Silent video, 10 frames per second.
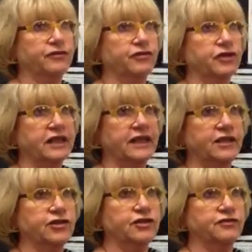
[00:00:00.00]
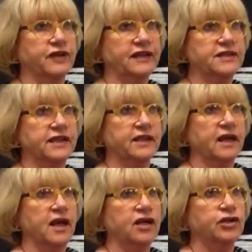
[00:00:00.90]
for the interfacing.
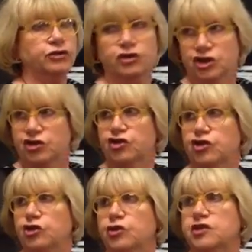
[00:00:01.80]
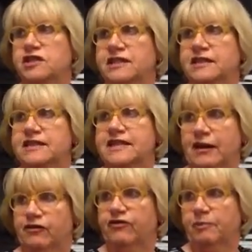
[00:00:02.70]
You just use the
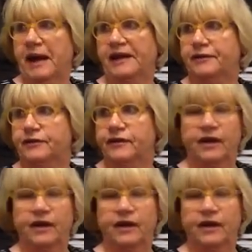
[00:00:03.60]
self pattern.